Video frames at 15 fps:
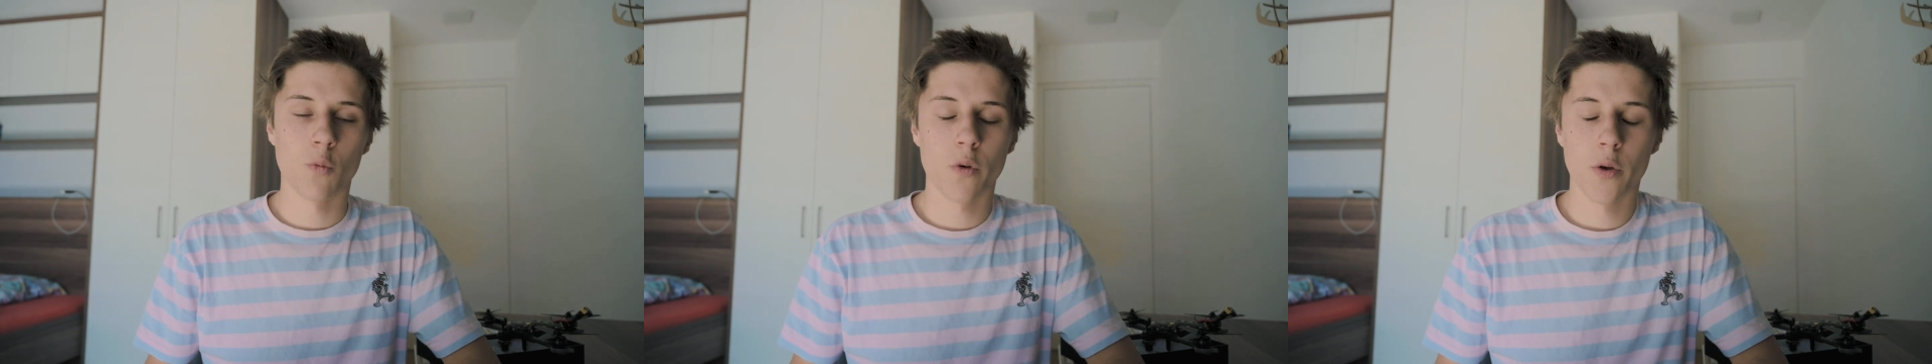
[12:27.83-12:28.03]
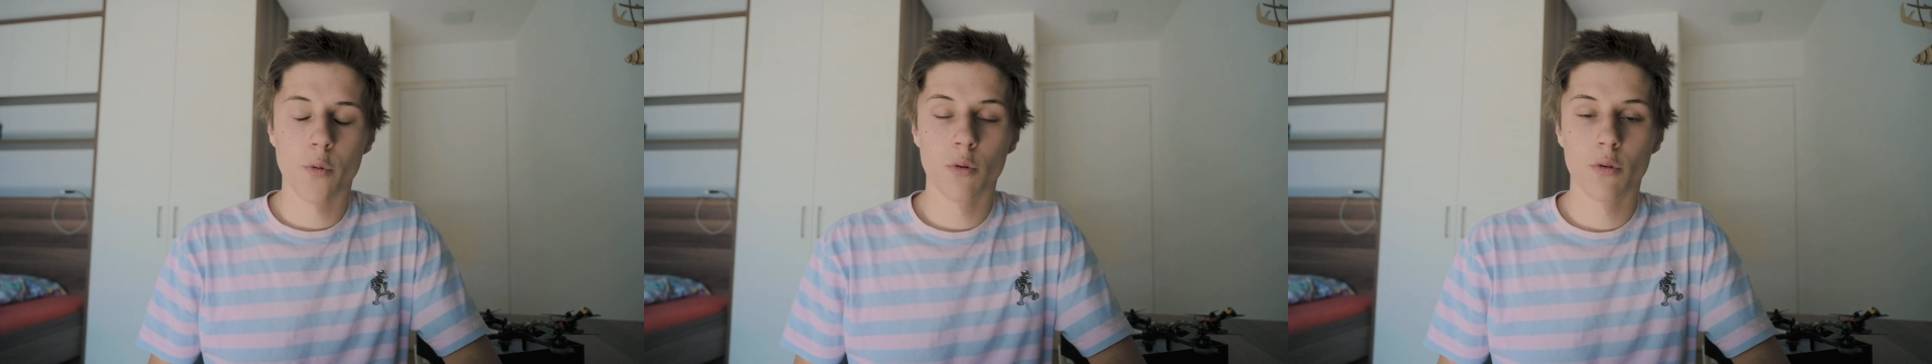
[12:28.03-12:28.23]

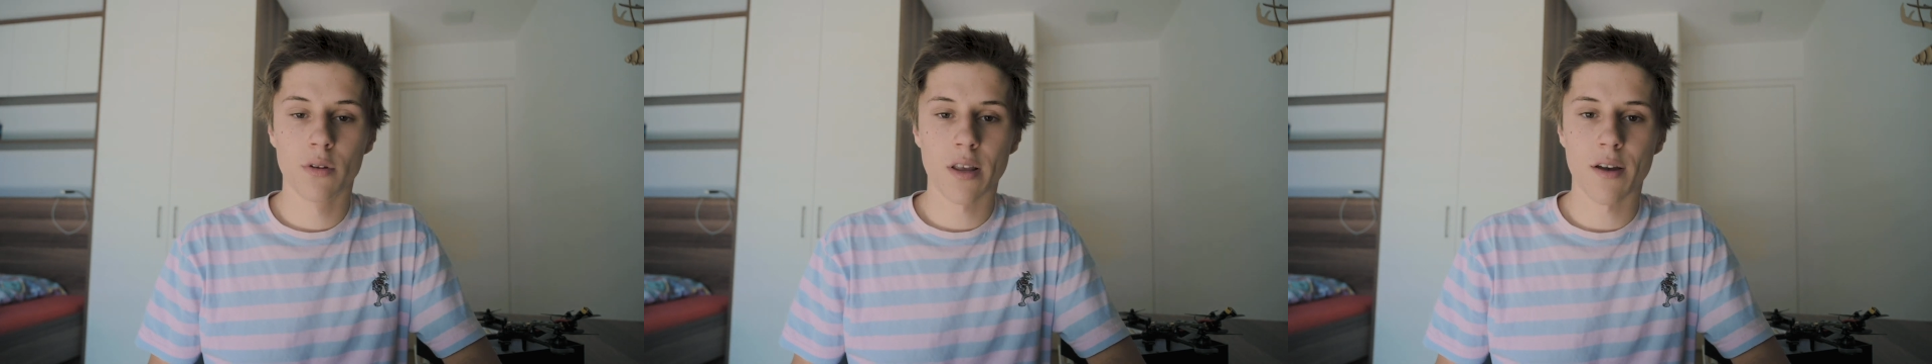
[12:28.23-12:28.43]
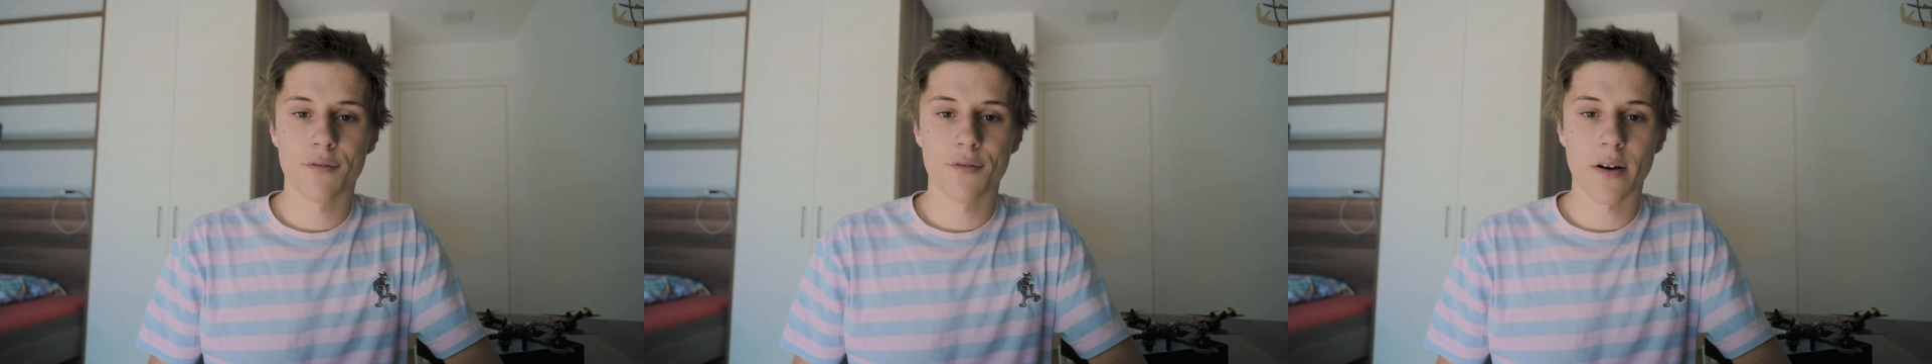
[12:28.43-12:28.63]
we
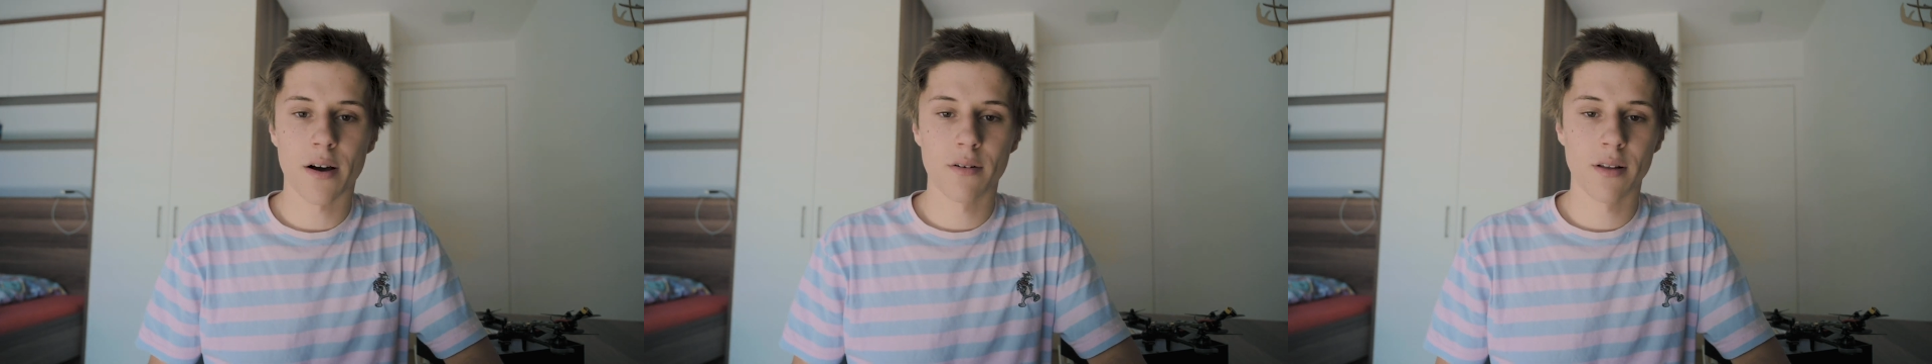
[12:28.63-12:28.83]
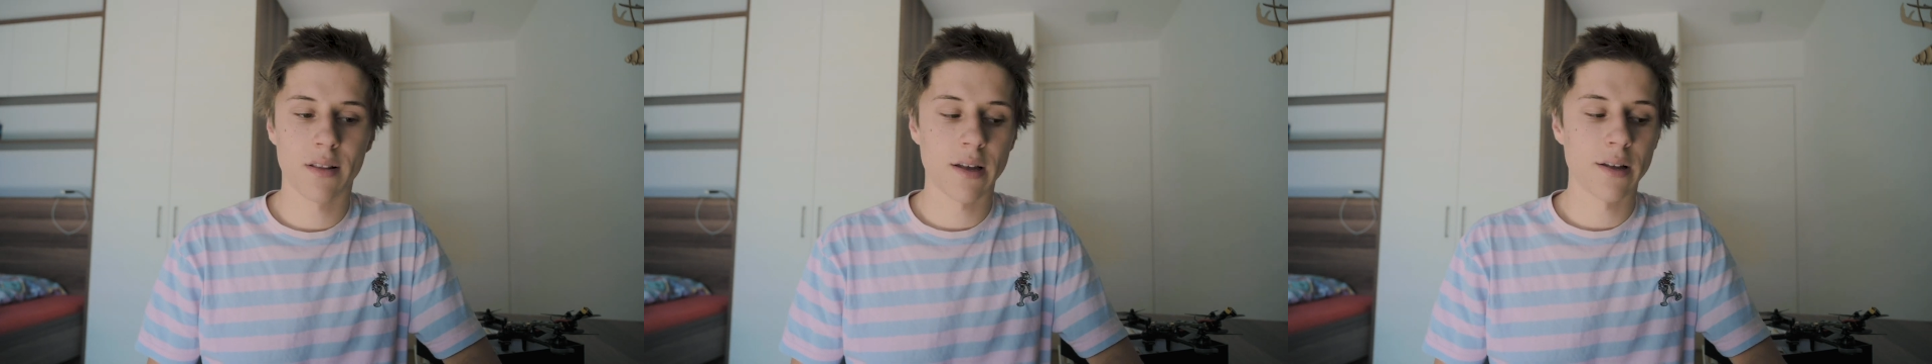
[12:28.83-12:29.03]
wouldn't have
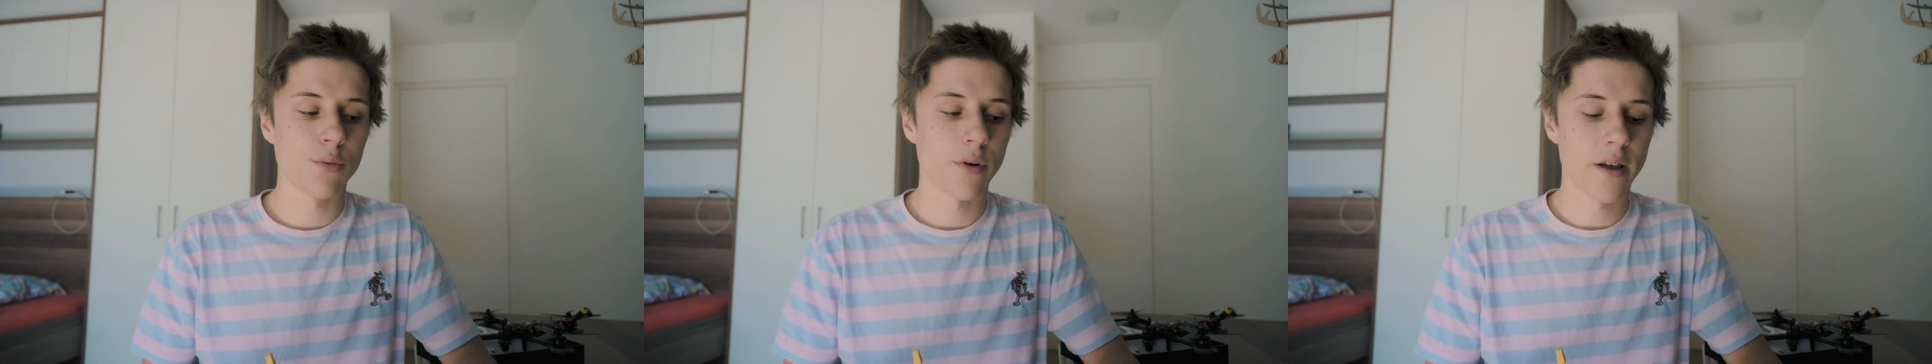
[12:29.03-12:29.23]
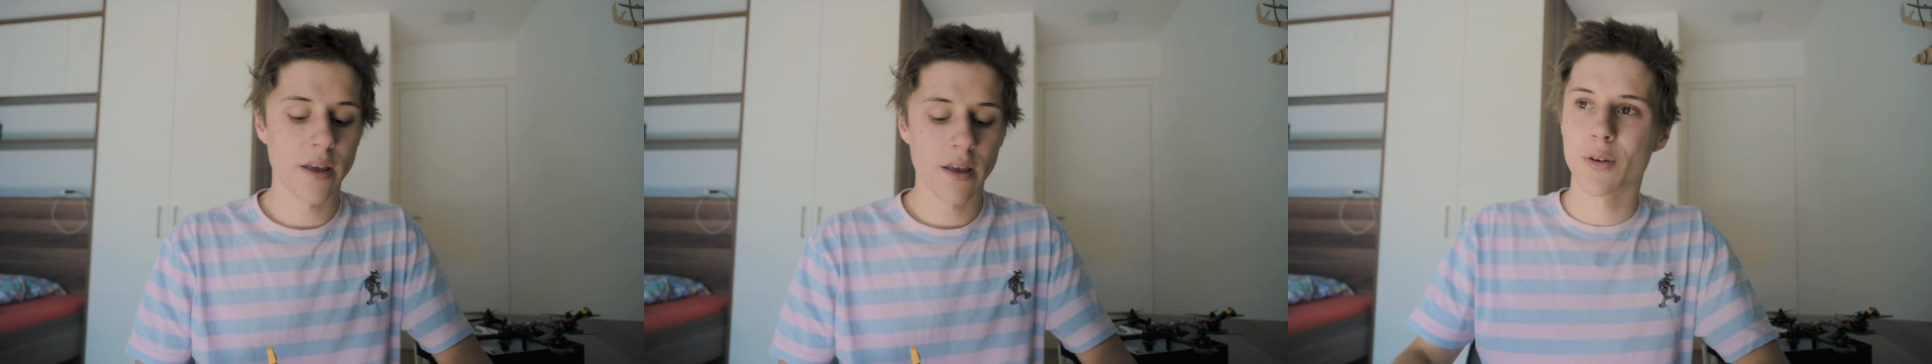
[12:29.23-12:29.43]
found it that way.